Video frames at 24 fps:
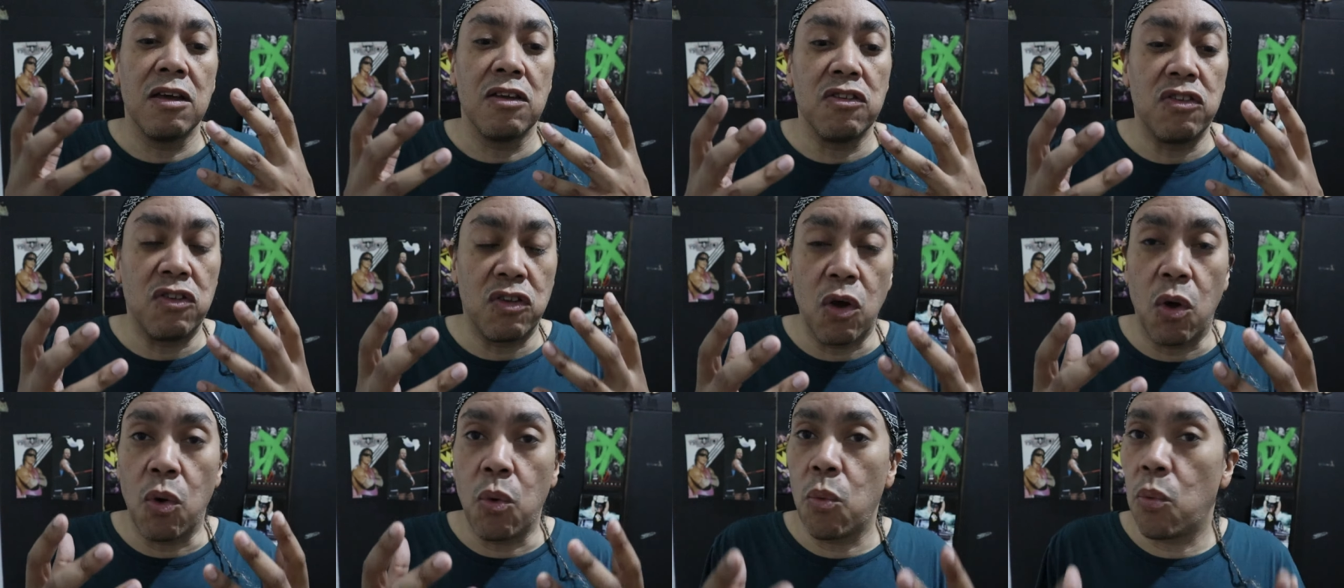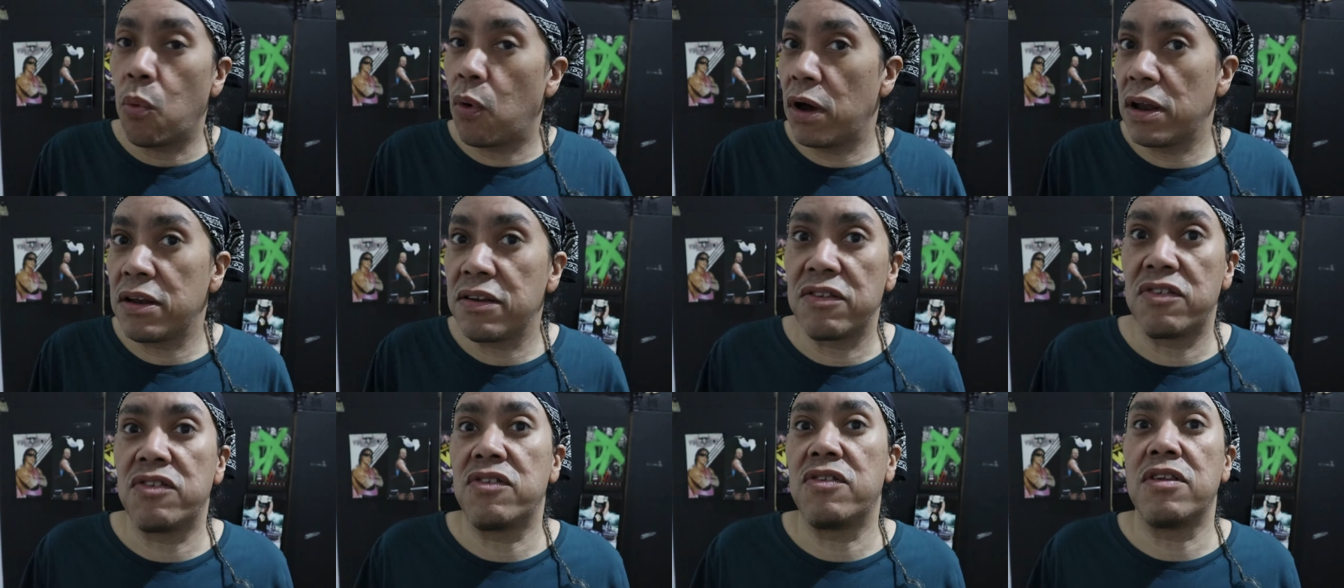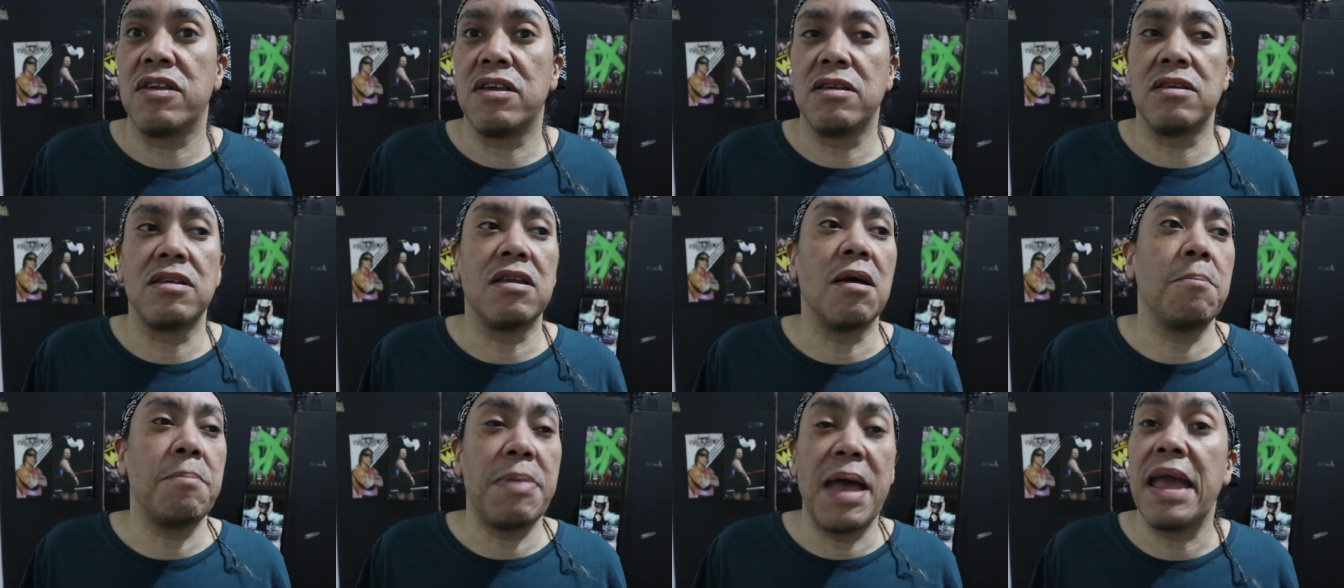So once
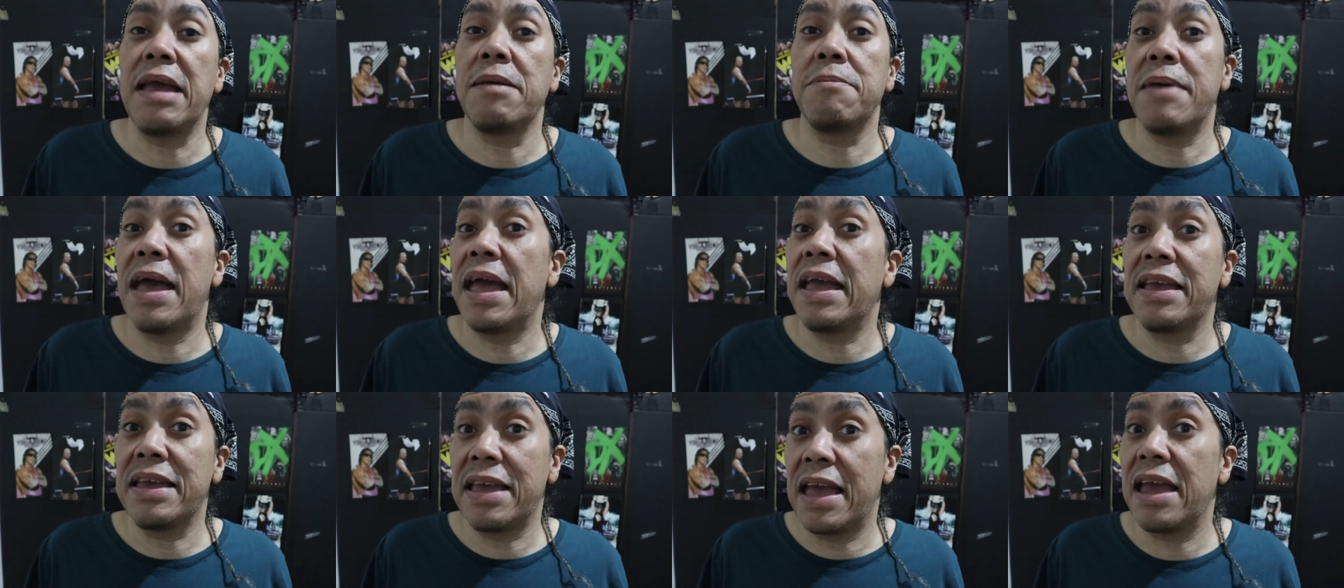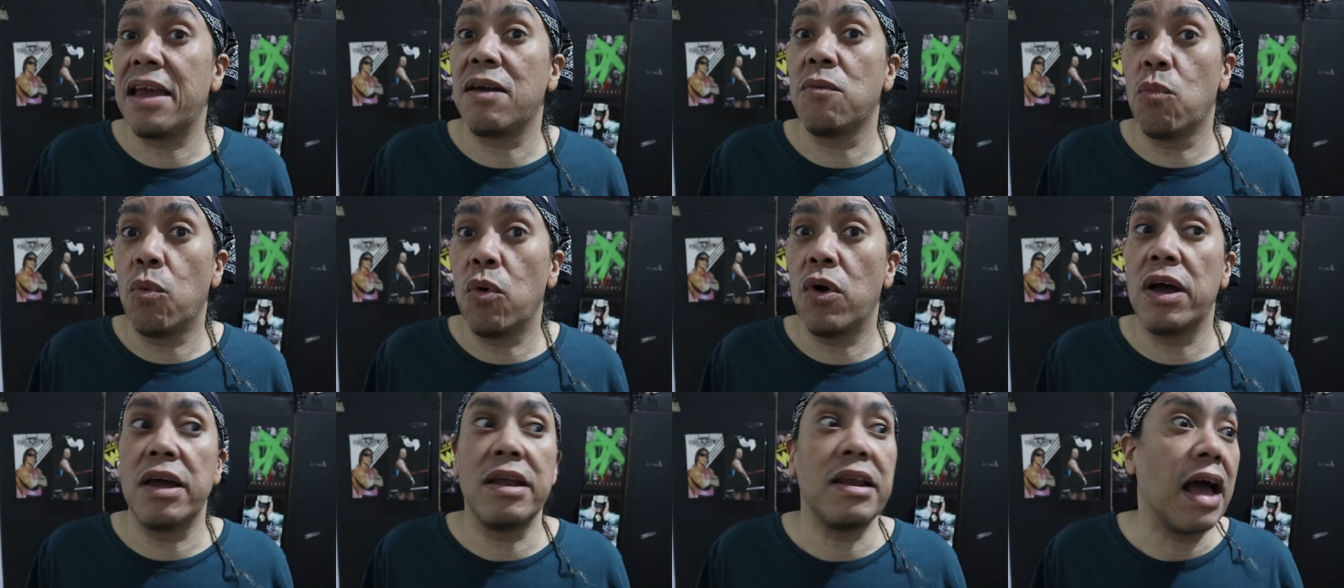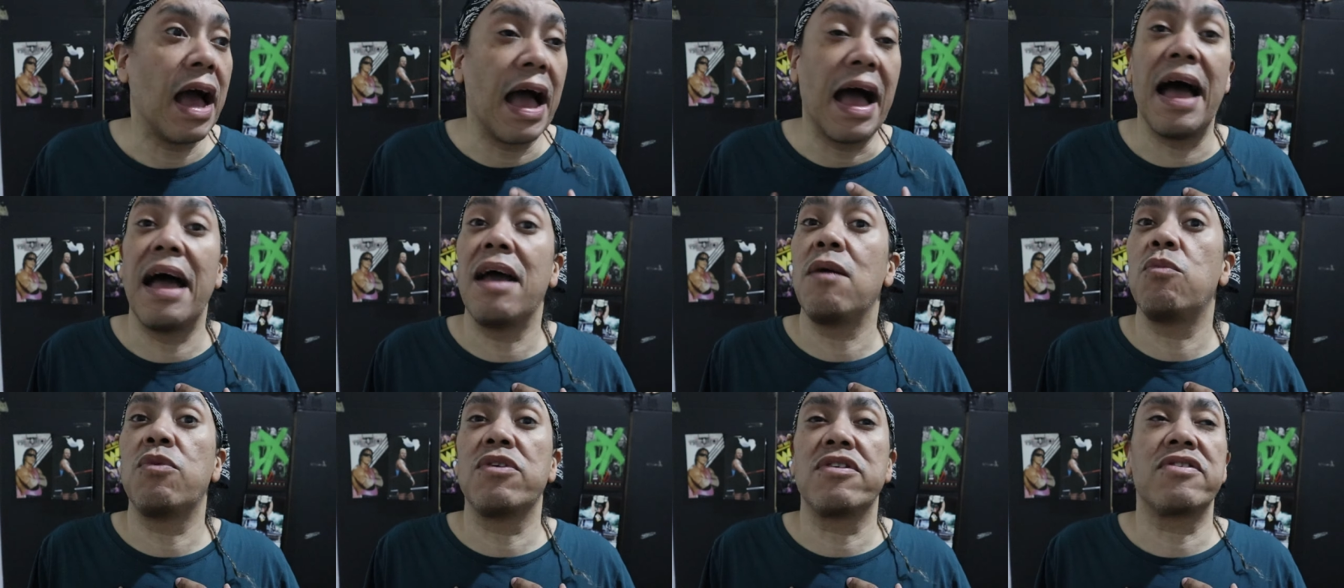the Bang Bang Gang won,
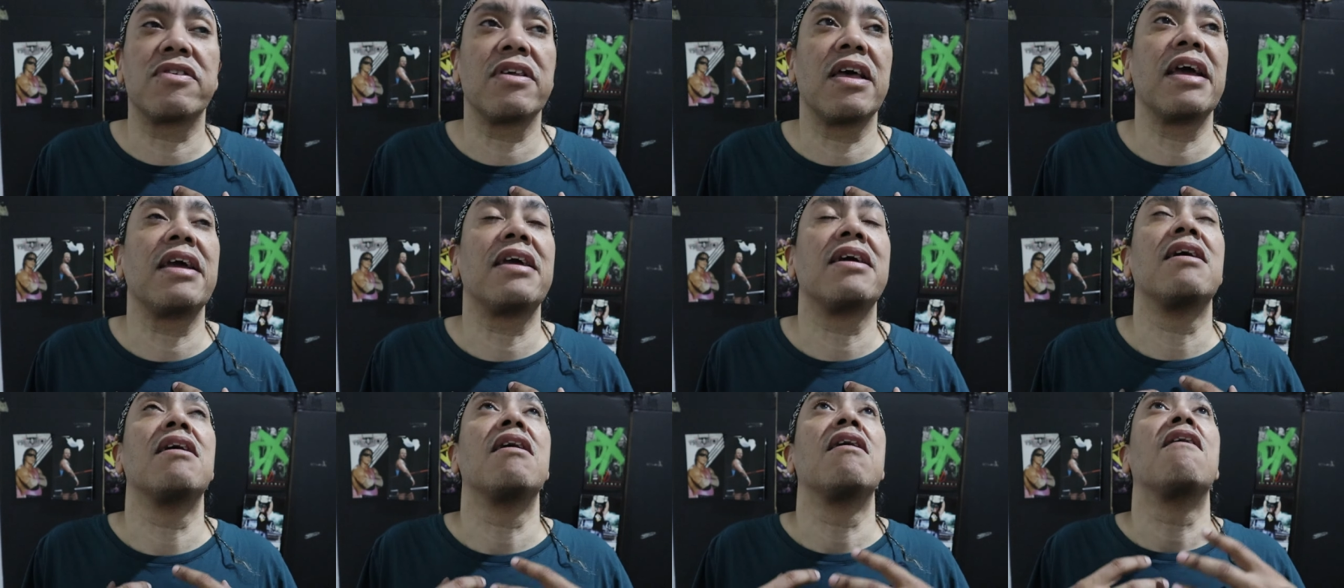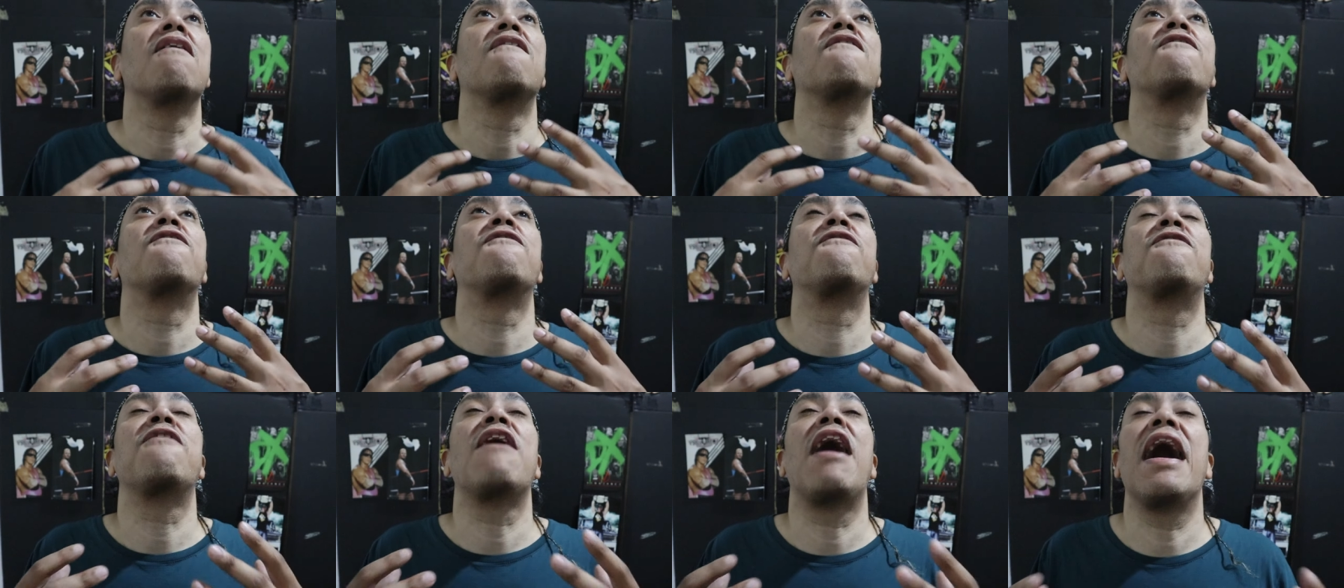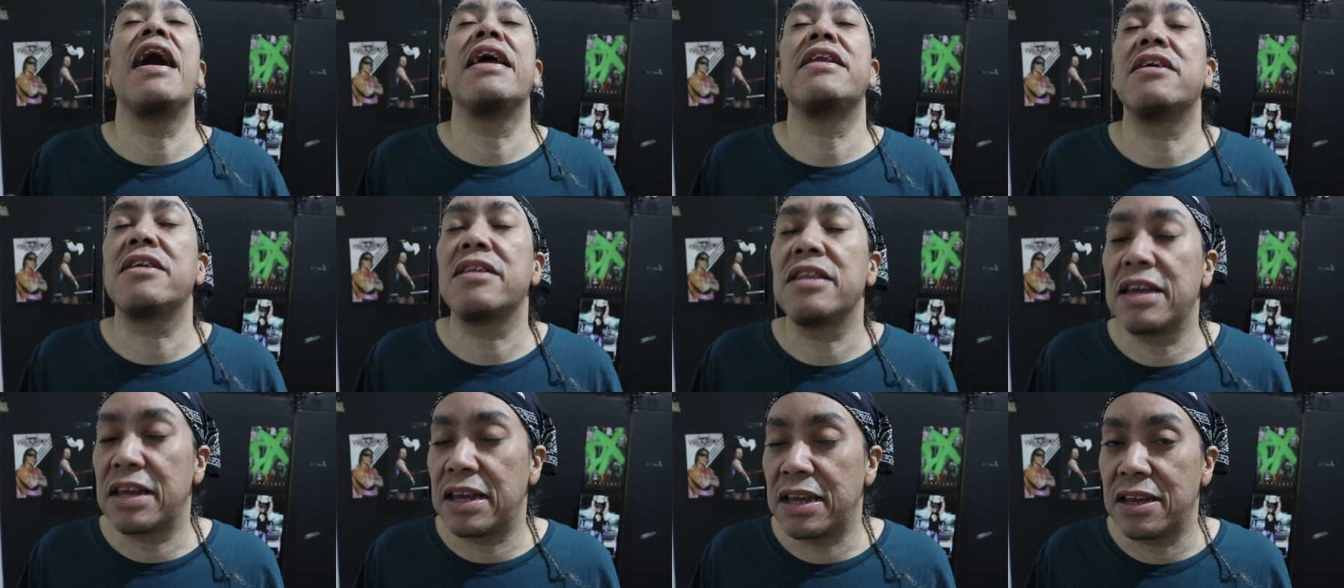I was like,
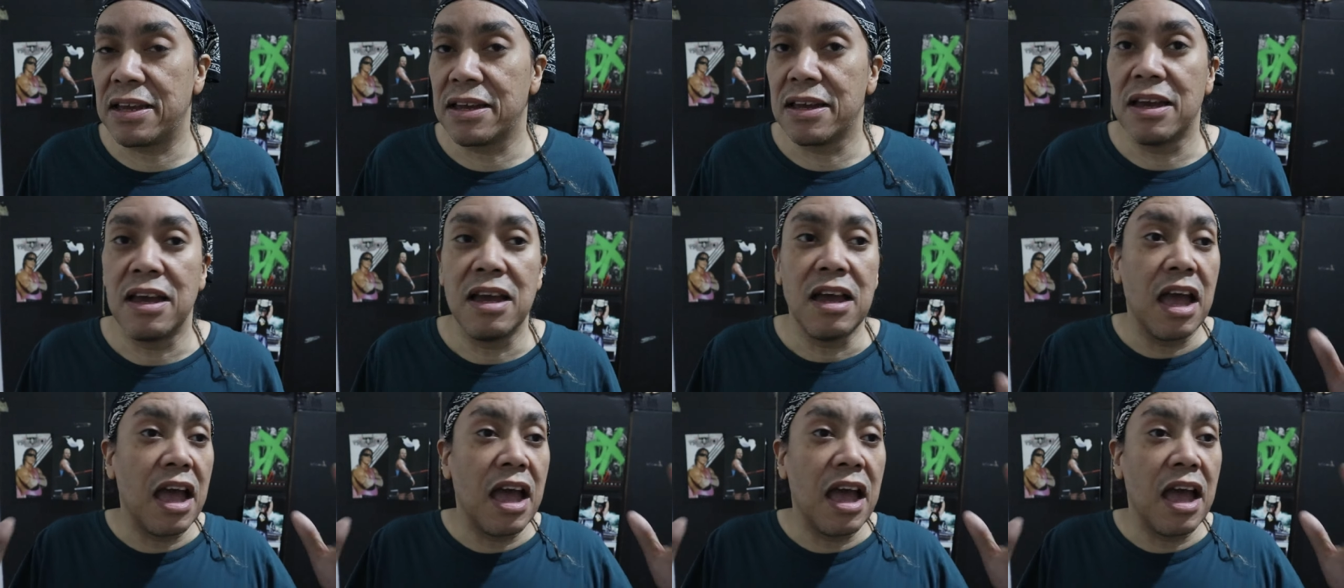finally,